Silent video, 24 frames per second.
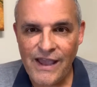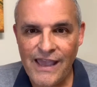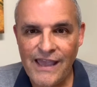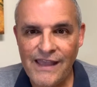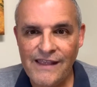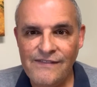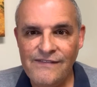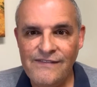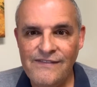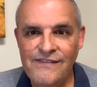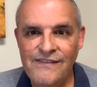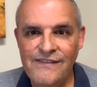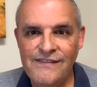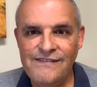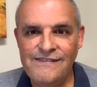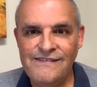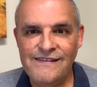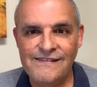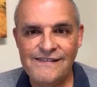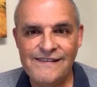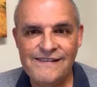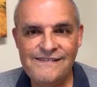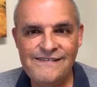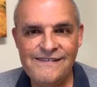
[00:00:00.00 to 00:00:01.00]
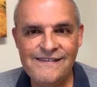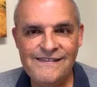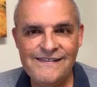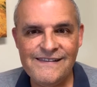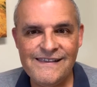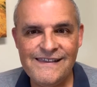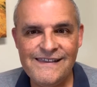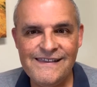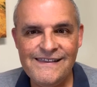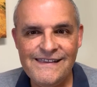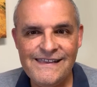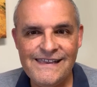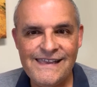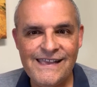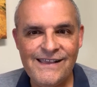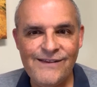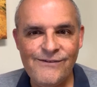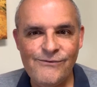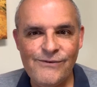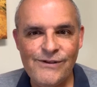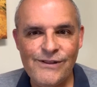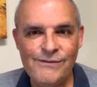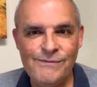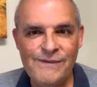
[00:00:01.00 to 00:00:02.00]
And dilly dilly,
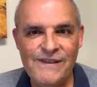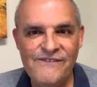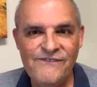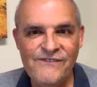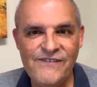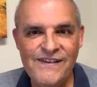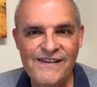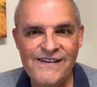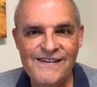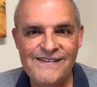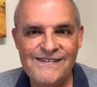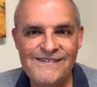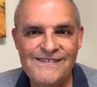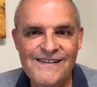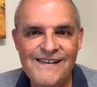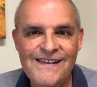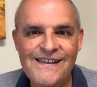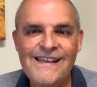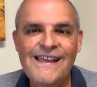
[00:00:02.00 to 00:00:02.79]
it will be fun.